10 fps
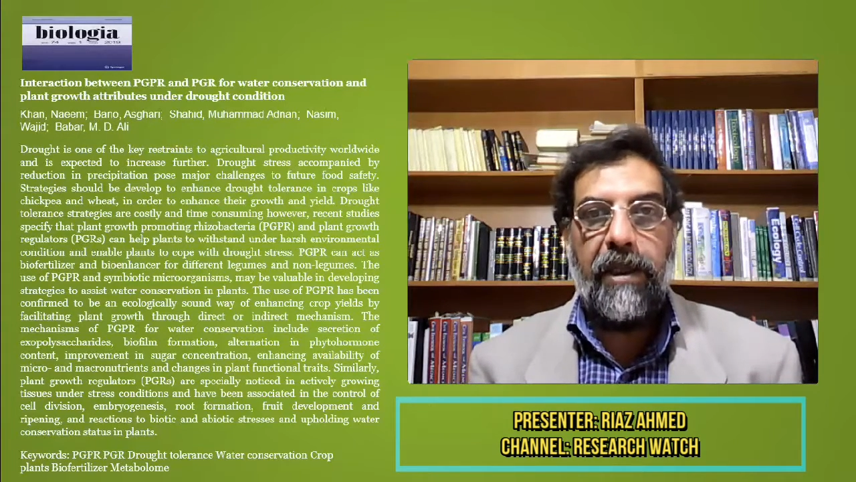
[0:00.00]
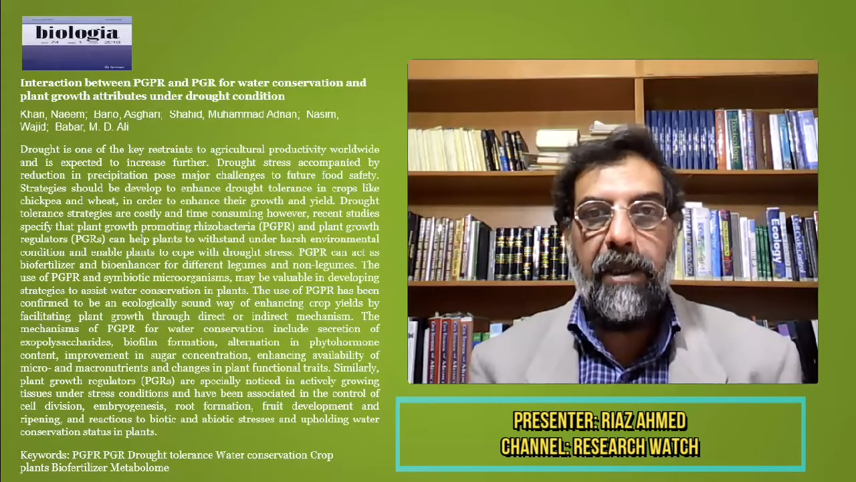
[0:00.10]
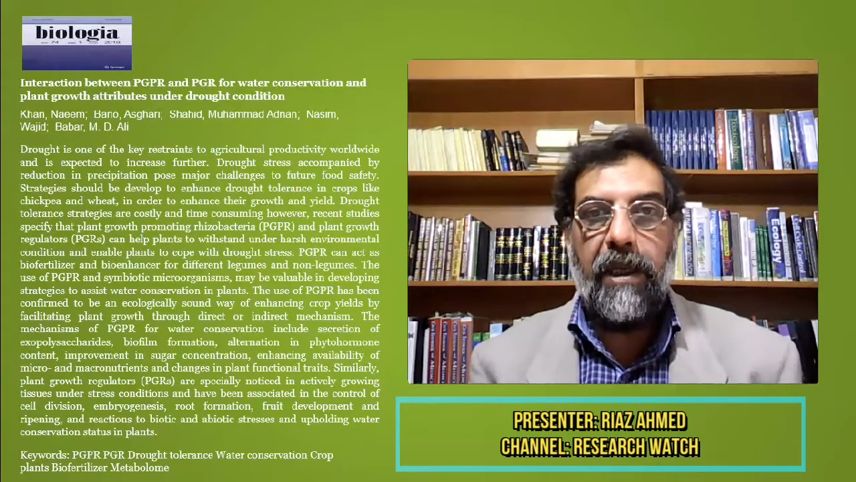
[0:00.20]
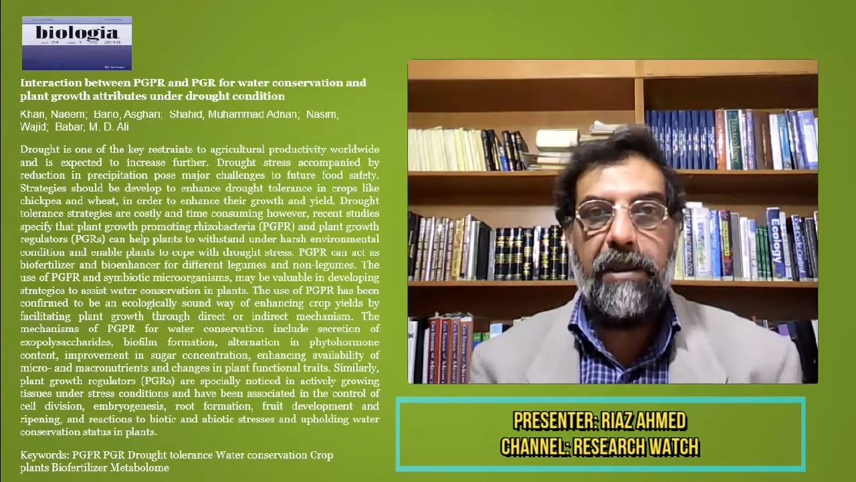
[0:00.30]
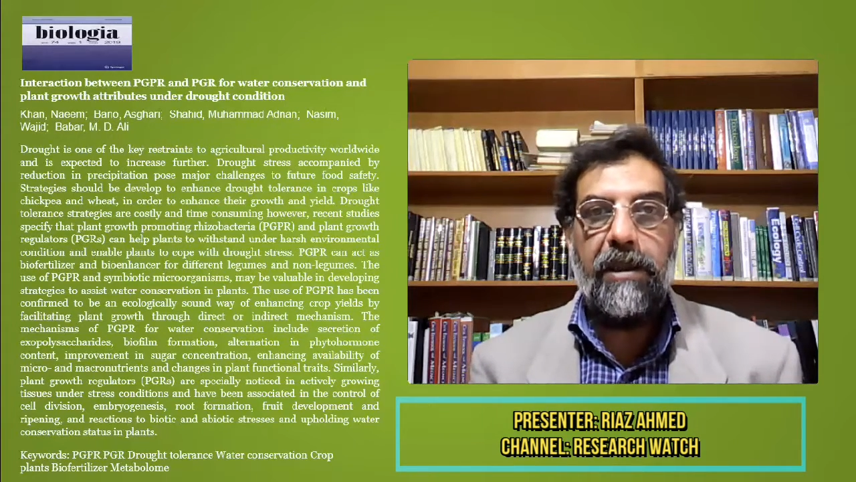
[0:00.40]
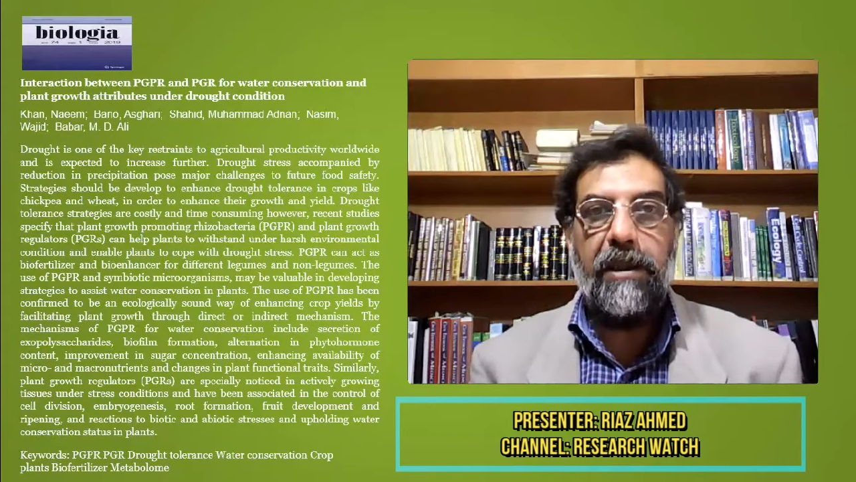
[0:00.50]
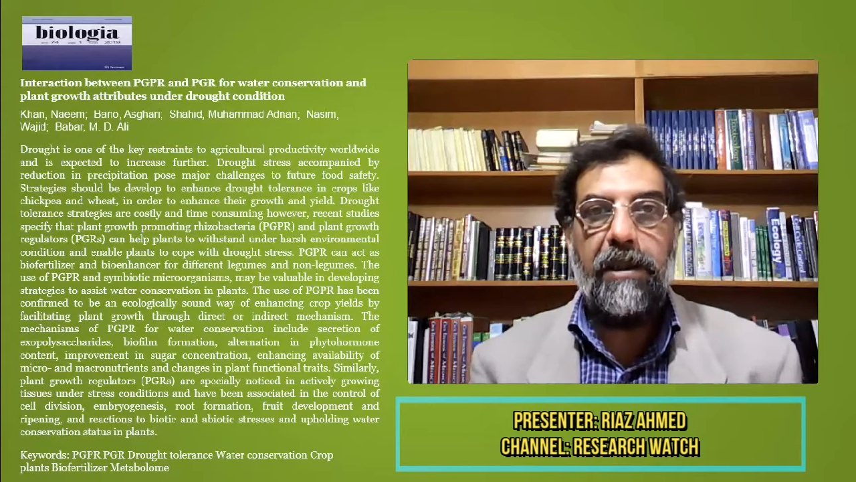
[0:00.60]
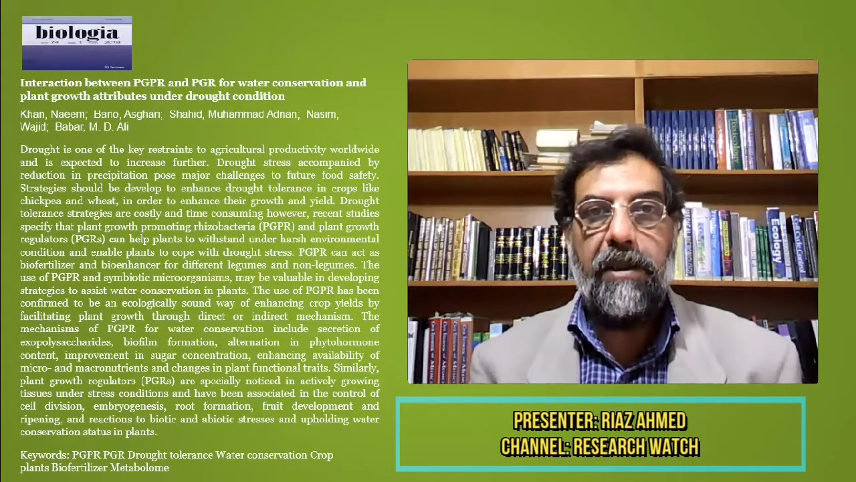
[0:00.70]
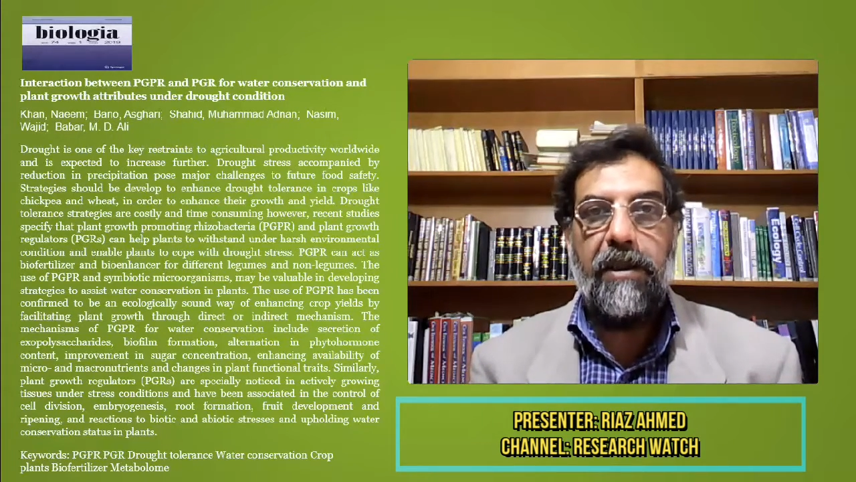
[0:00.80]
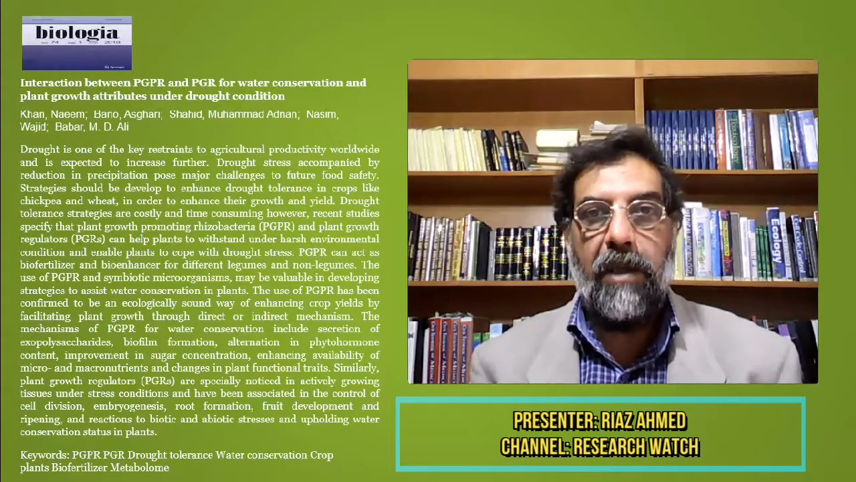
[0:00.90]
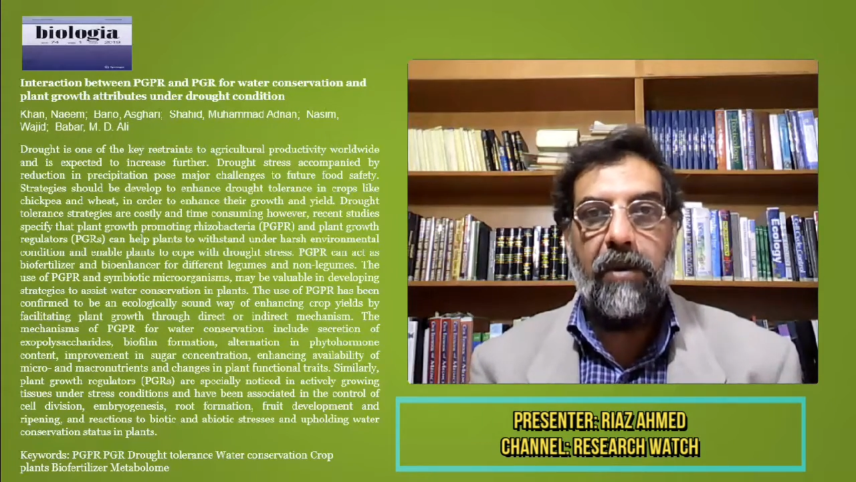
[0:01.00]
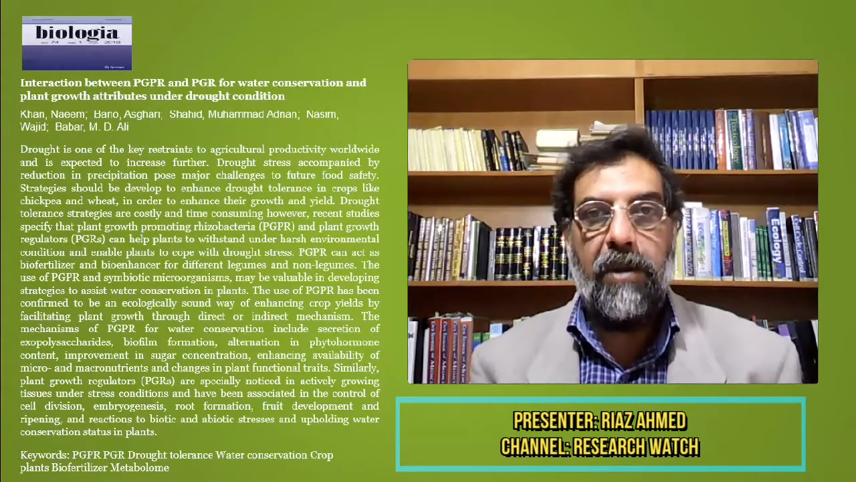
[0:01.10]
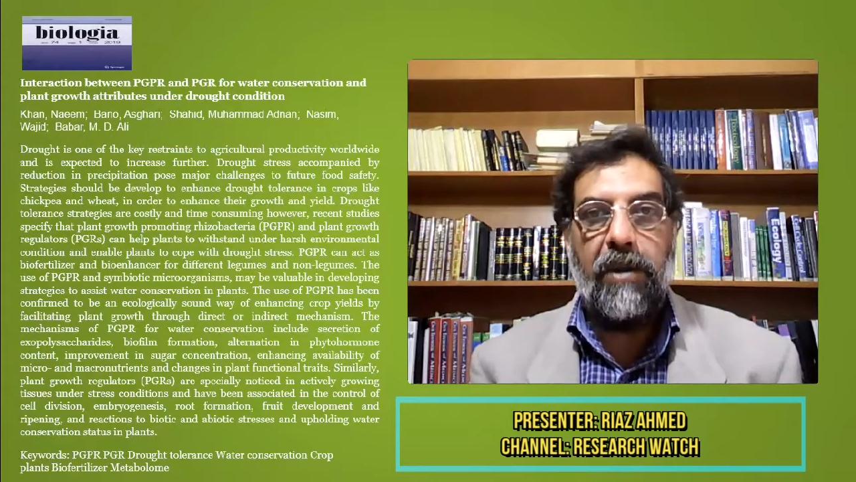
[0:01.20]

enhancing drought